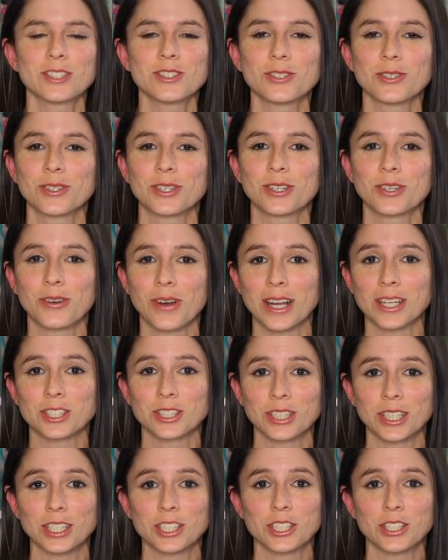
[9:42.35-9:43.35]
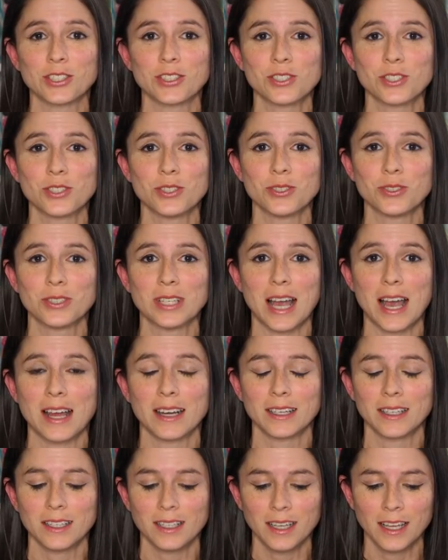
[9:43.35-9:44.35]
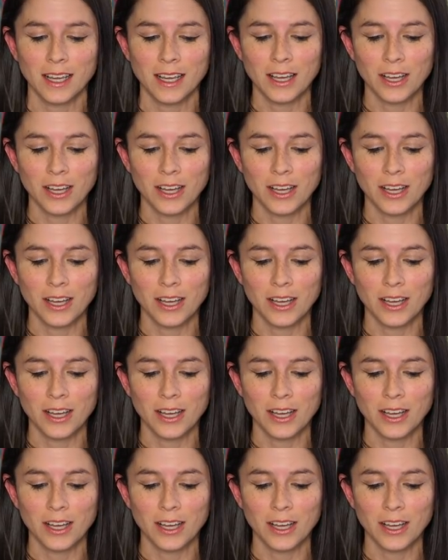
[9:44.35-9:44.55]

So congratulations to Donna.